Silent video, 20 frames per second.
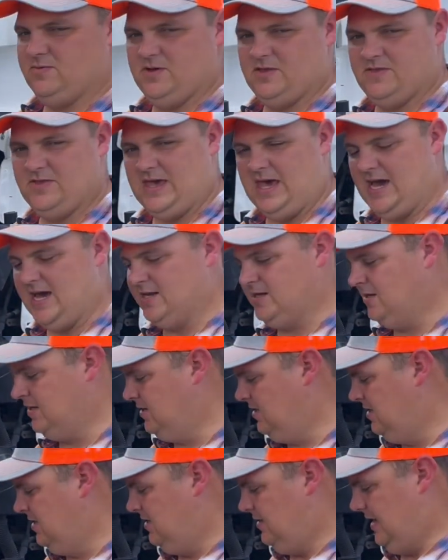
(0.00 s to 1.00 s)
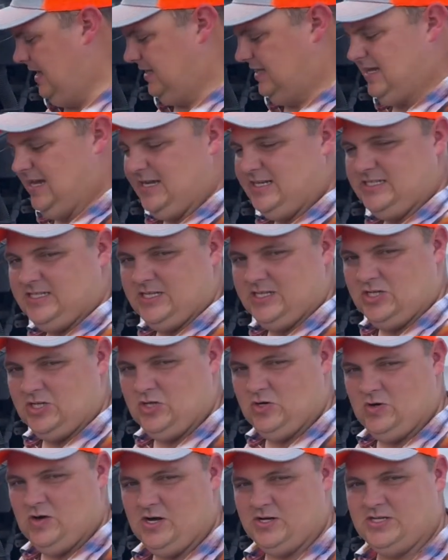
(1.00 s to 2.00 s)
with that, that takes us
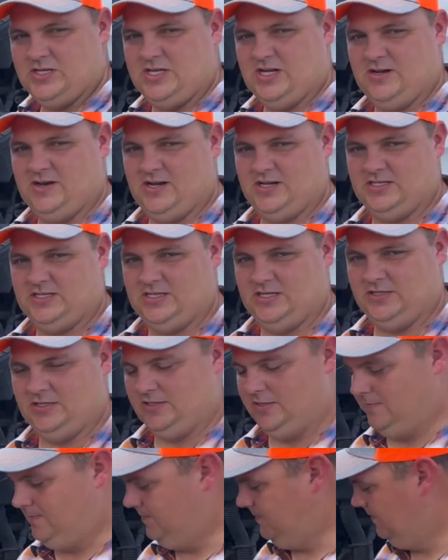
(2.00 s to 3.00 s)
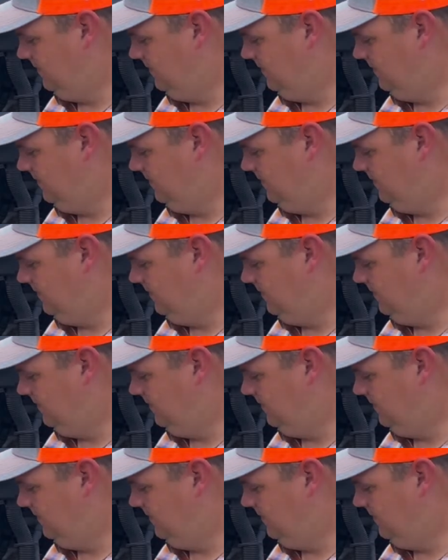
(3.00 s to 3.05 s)
to our steering system.